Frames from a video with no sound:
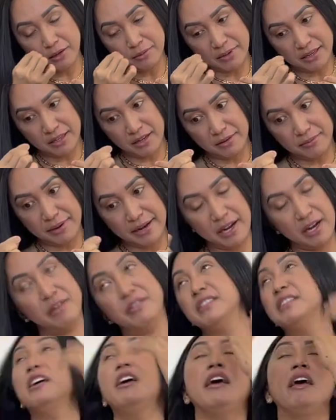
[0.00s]
God, my hair
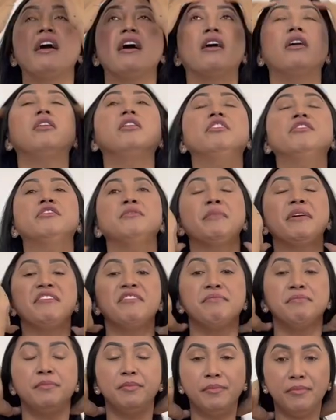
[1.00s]
is all over my
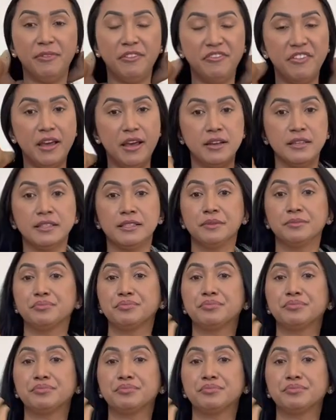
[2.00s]
face.